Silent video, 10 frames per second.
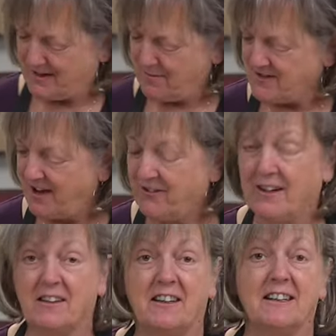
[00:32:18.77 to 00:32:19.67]
but I'm
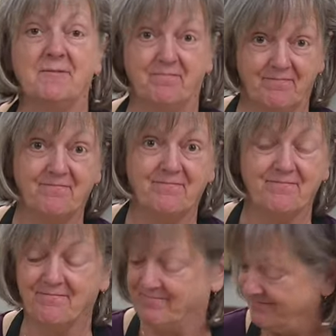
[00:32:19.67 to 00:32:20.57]
definitely a
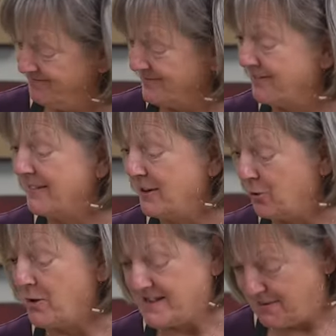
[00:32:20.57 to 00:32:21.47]

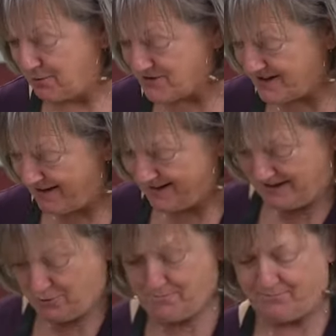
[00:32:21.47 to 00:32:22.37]
noisy
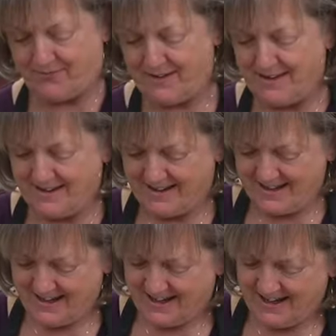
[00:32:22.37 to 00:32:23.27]
personality. Whoop!
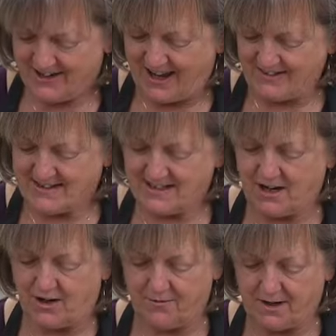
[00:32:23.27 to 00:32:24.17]
Okay, so